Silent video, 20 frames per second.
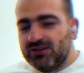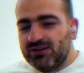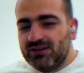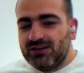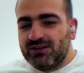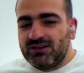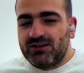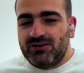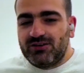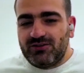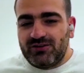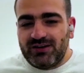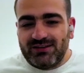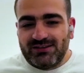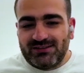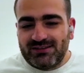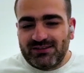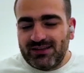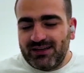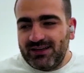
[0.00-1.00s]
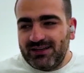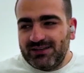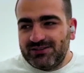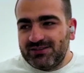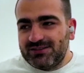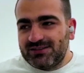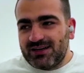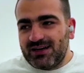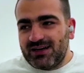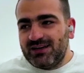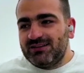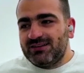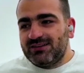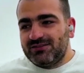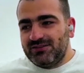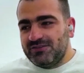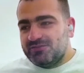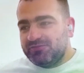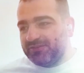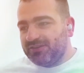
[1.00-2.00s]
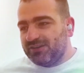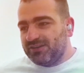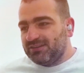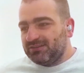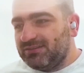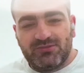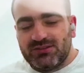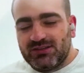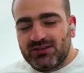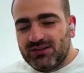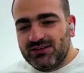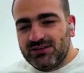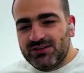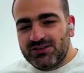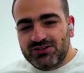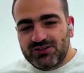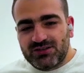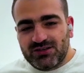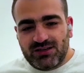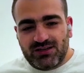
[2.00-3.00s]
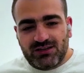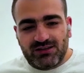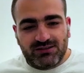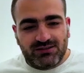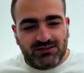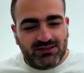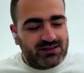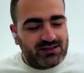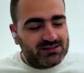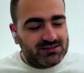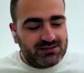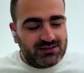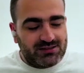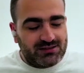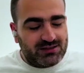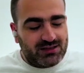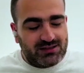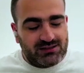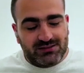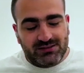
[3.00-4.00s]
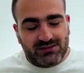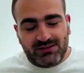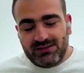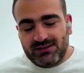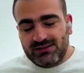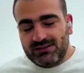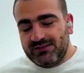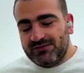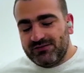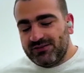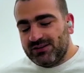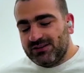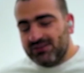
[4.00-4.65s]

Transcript: current stage is kind of different, additional test alternative and